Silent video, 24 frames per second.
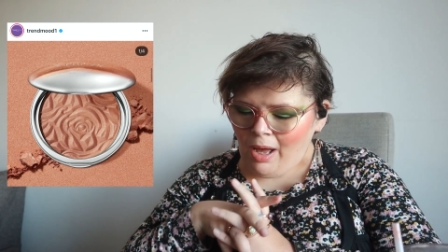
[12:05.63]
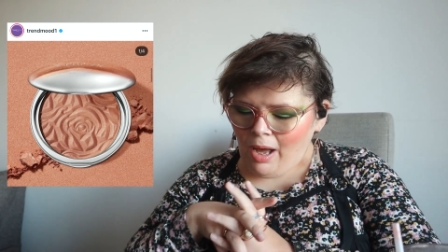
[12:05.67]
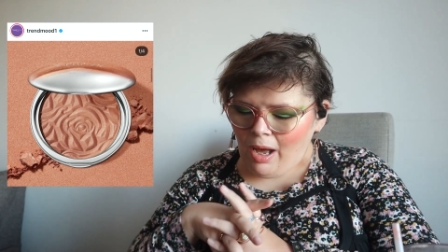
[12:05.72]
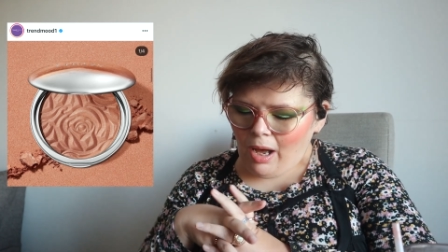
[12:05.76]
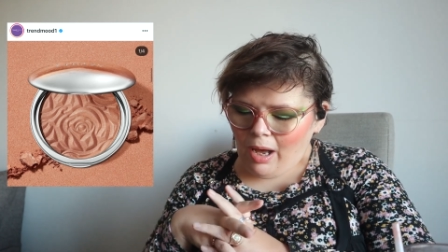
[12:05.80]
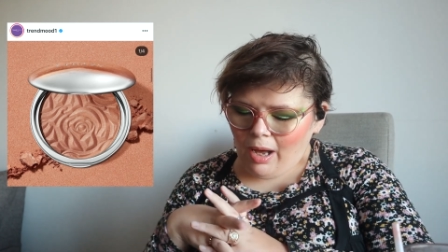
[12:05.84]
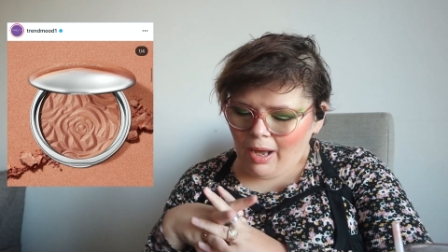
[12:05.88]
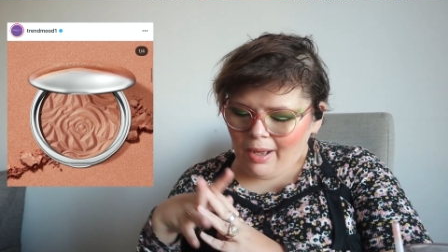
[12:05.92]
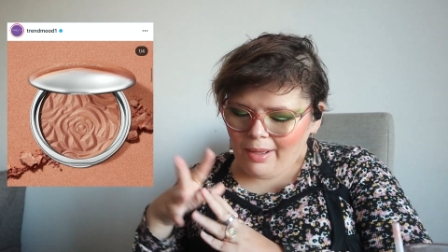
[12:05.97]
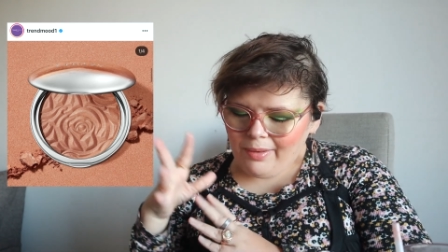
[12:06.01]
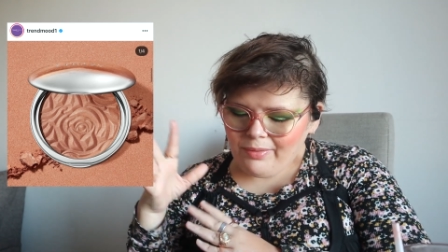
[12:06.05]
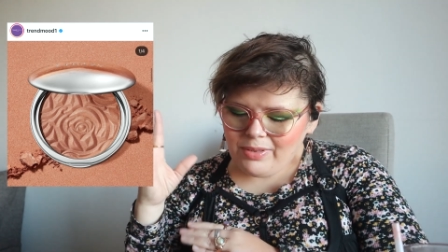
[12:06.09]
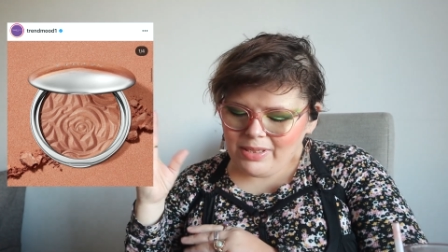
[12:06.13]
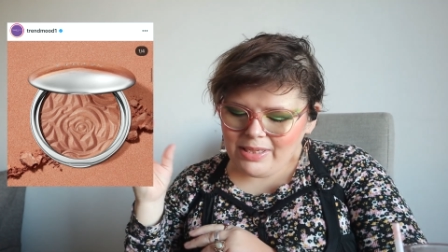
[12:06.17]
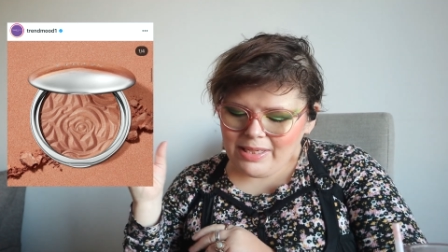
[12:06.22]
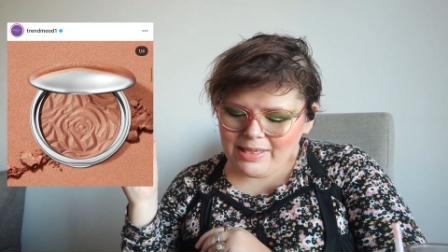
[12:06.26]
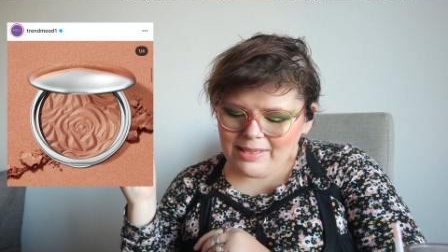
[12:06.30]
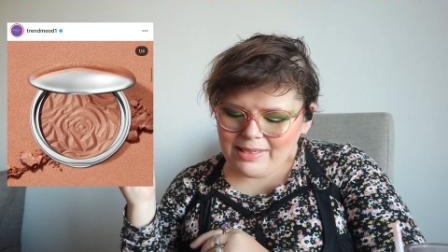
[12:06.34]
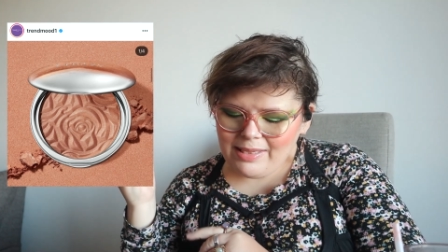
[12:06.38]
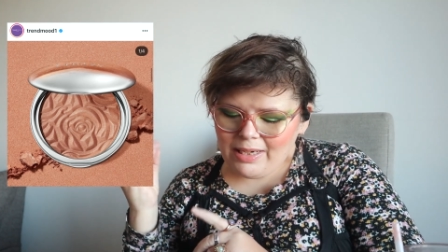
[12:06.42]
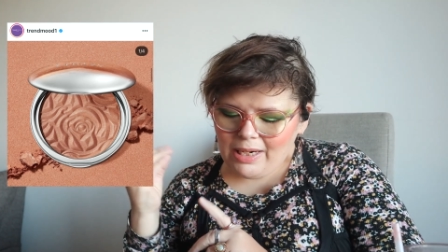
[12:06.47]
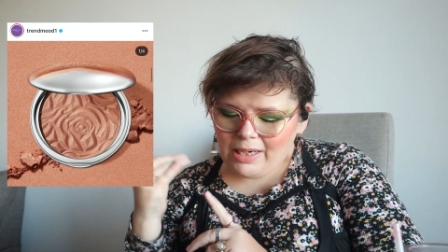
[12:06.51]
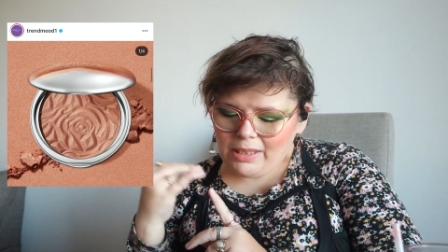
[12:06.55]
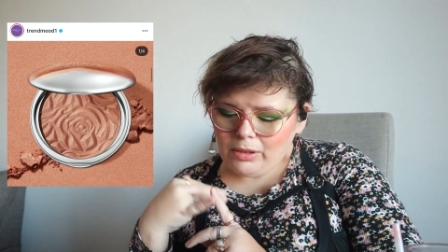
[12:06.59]
Uh, this
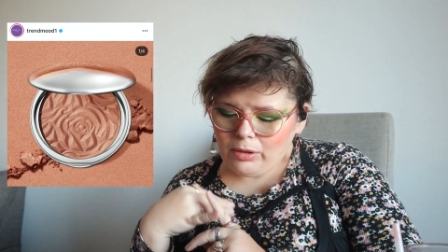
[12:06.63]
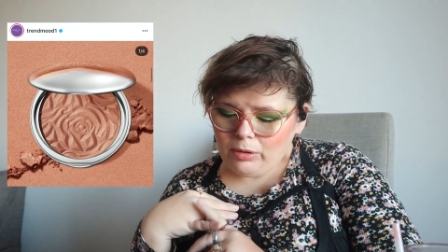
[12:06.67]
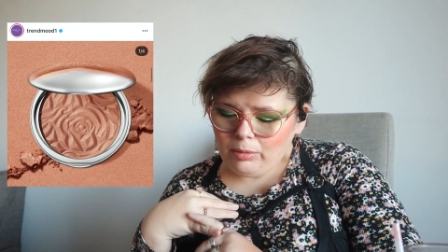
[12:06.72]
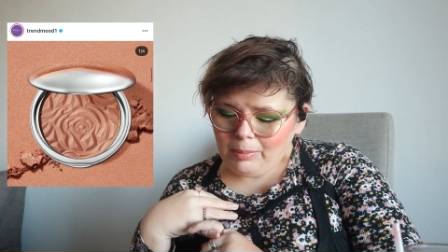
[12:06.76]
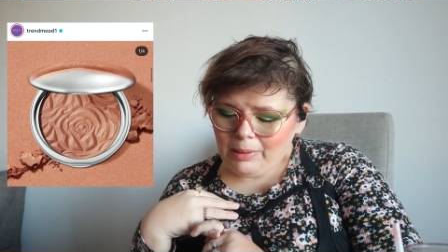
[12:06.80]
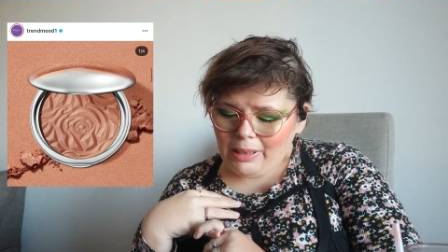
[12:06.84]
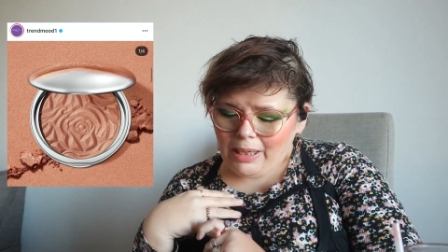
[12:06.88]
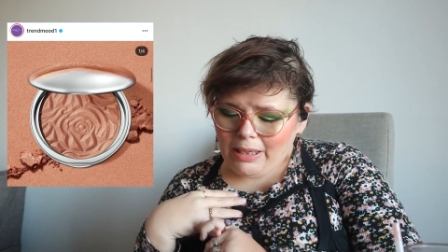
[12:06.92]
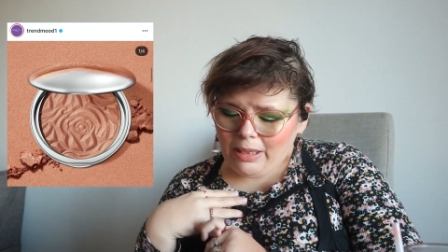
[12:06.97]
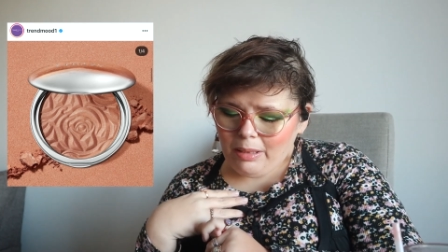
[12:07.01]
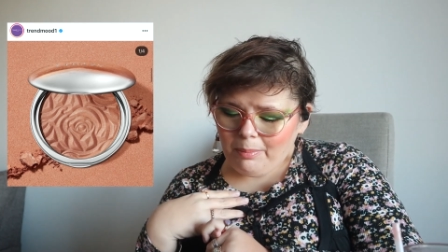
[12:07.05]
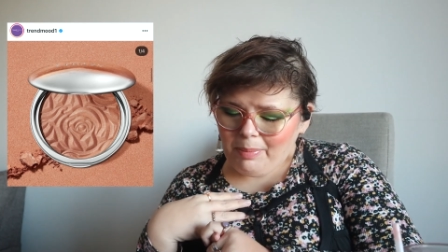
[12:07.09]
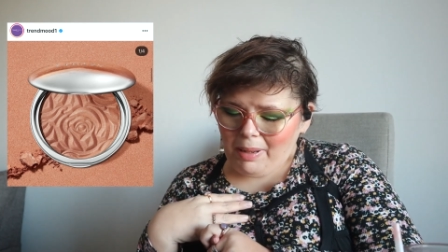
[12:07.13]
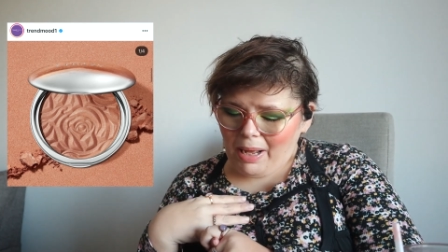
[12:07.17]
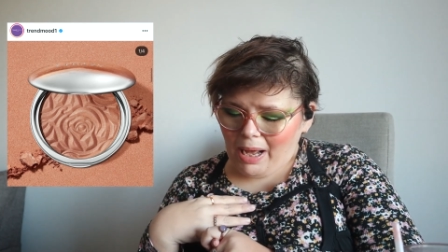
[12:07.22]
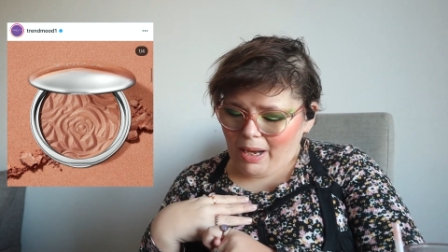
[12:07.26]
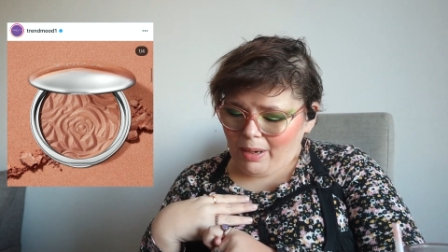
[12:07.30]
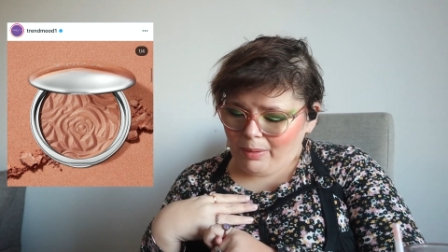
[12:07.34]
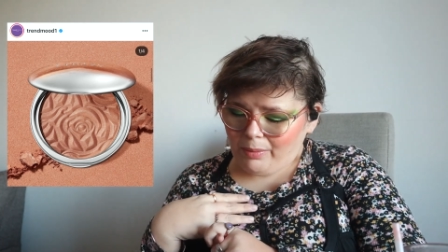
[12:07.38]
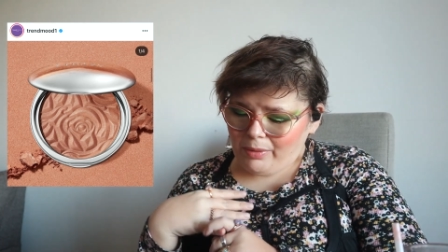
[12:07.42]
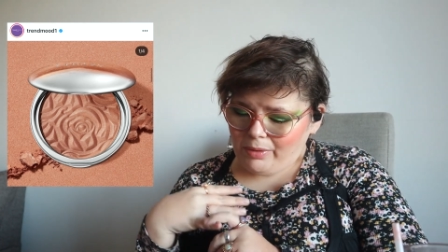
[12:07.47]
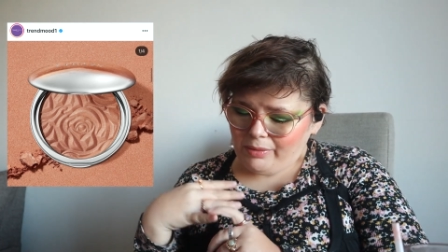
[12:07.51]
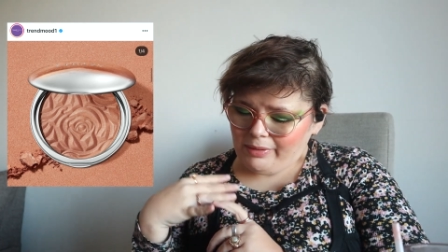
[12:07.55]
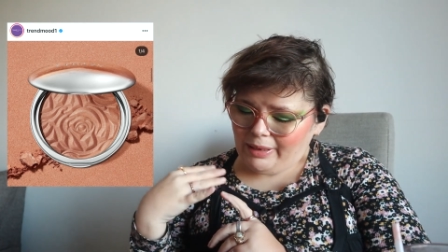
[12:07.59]
is an illuminating
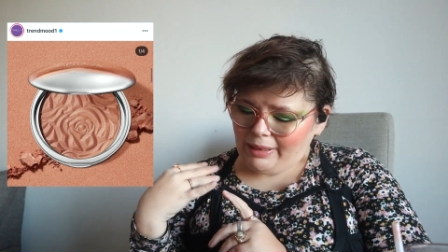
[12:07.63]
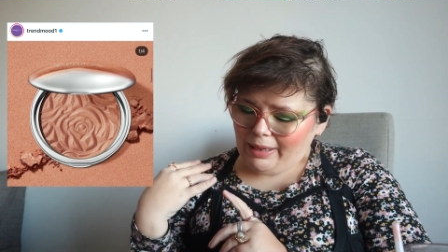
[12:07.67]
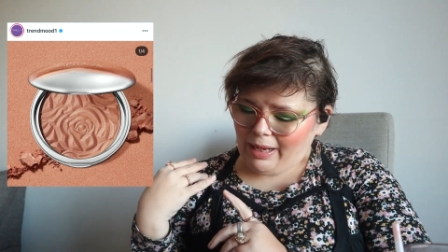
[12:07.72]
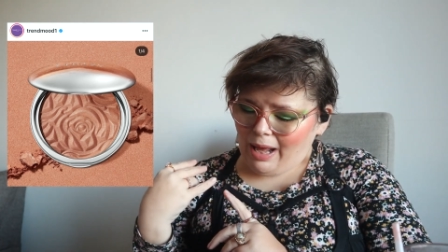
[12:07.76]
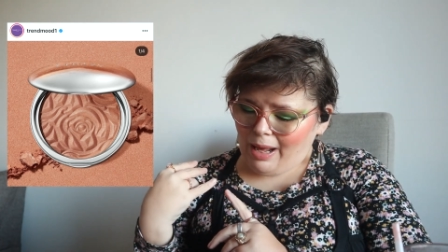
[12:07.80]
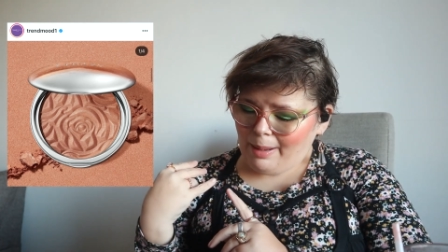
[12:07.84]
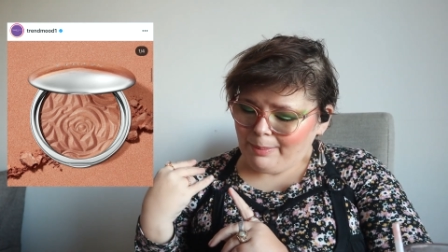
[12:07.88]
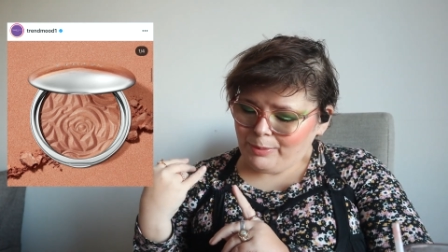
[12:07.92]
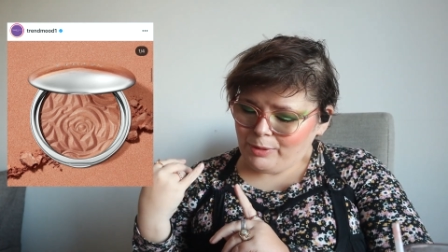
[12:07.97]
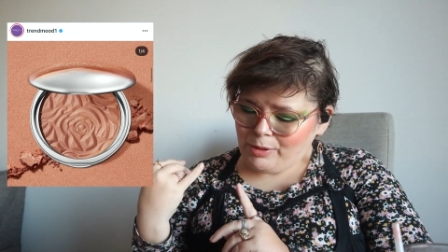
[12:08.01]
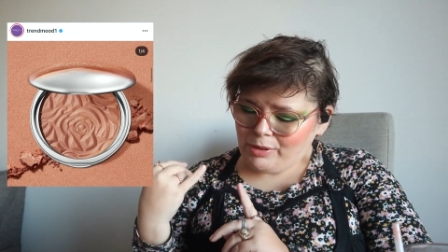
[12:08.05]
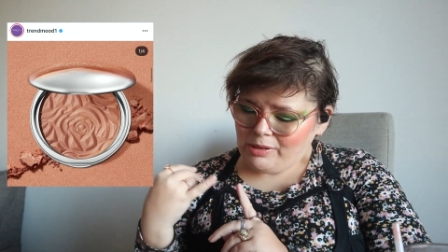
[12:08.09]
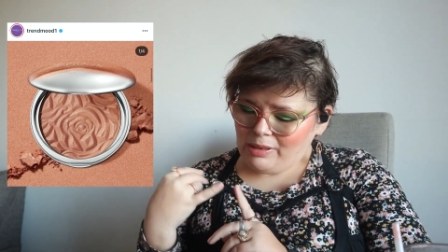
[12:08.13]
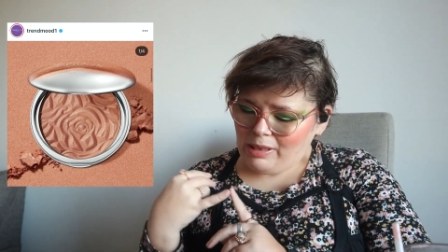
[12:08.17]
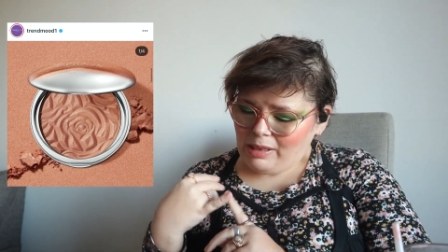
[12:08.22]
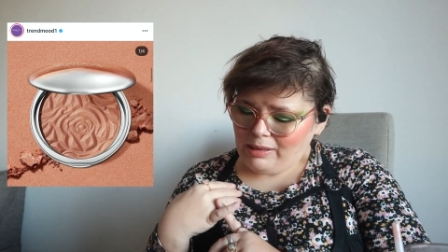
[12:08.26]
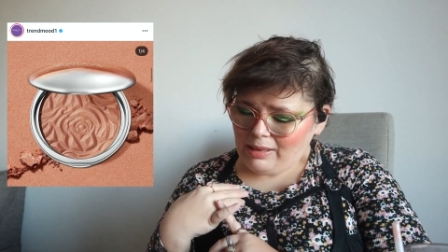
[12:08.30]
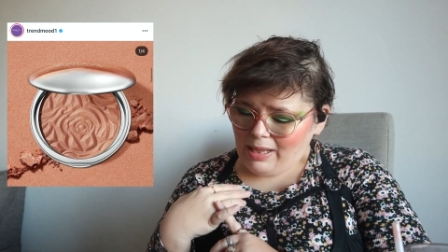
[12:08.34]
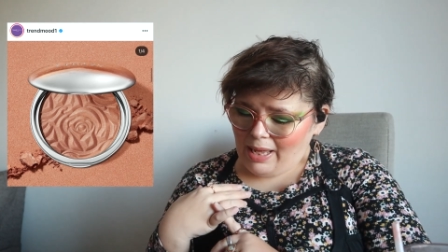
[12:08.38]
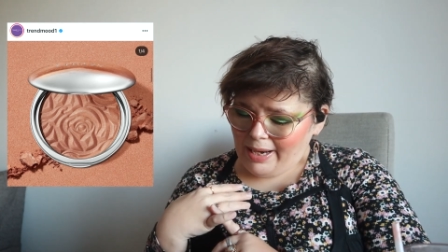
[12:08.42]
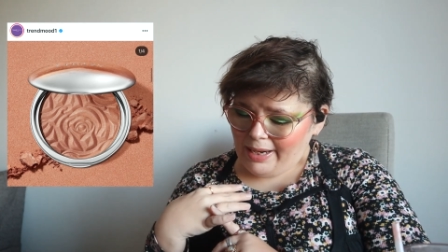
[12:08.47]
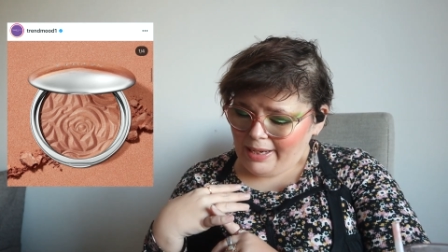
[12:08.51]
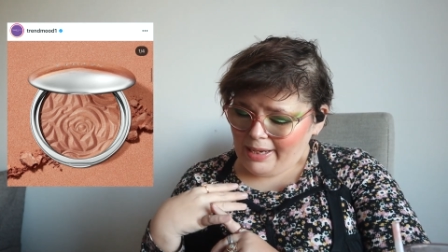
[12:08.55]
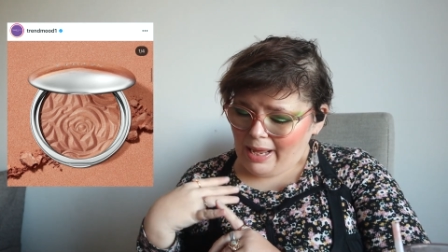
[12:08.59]
powder that captures the
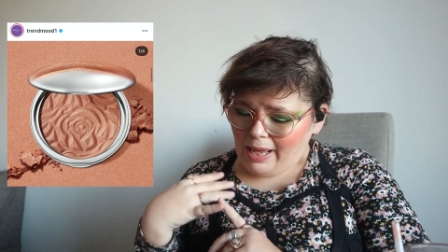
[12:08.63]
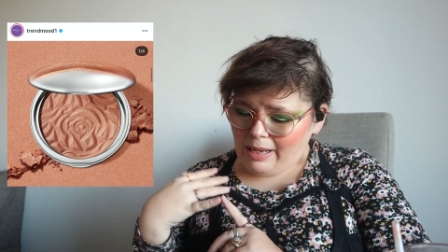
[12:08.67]
light